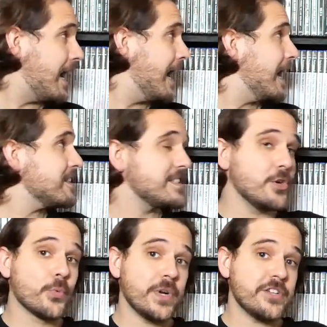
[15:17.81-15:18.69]
I had
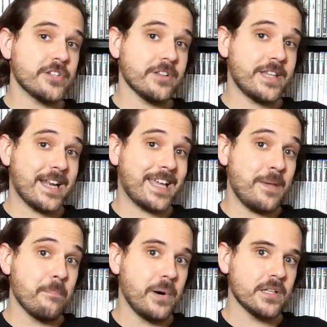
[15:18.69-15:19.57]
the original that
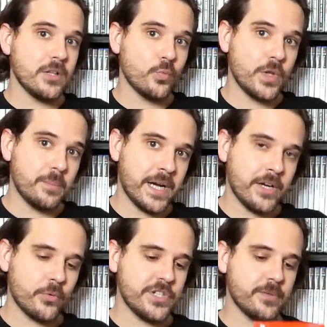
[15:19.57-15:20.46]
came bundled with
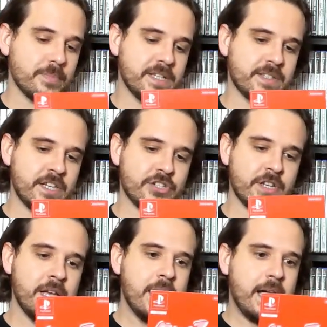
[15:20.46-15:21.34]
my original PlayStation,